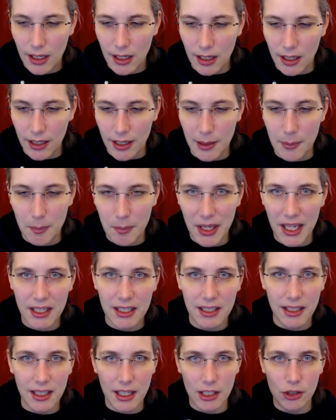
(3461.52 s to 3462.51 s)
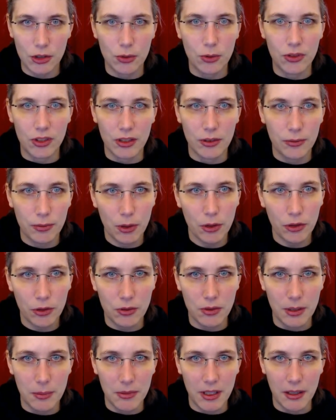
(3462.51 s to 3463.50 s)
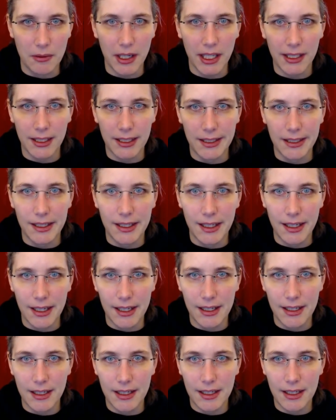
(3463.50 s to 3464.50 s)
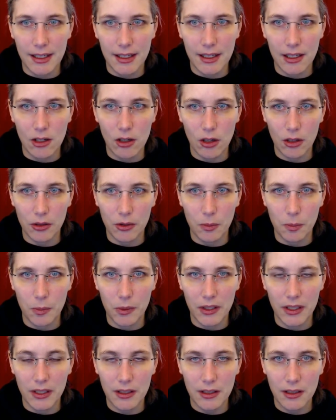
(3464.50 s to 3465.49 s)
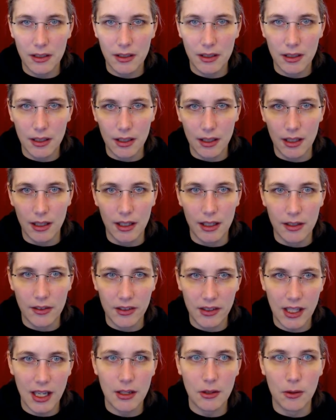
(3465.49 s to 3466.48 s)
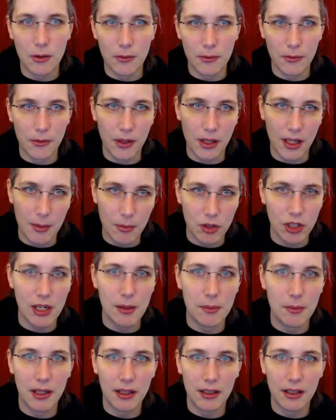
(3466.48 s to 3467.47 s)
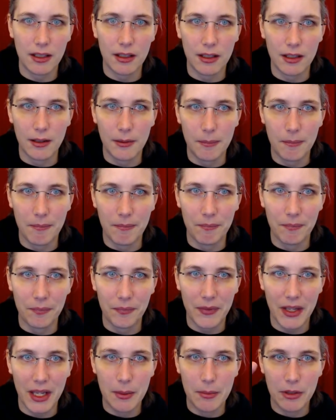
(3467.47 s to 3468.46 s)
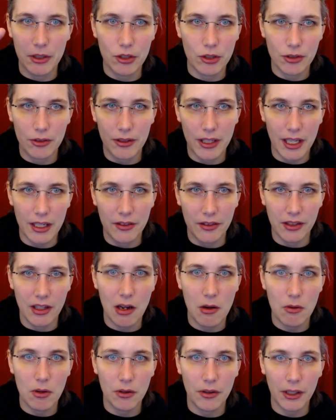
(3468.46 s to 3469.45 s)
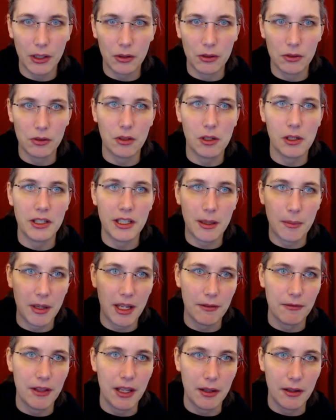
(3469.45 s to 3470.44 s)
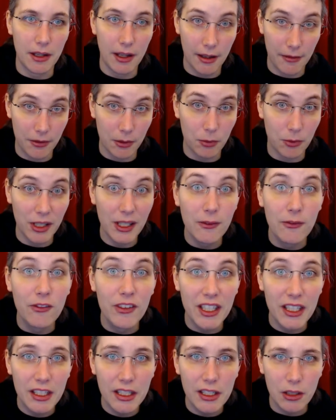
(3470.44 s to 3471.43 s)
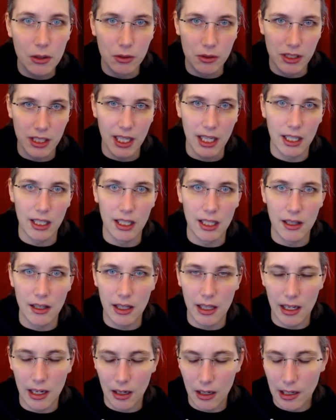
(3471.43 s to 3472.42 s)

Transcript: embed an H.264 stream directly in Octoprint instead of the MJPEG um, image that is now on the control tab have the, have a real video tag in there,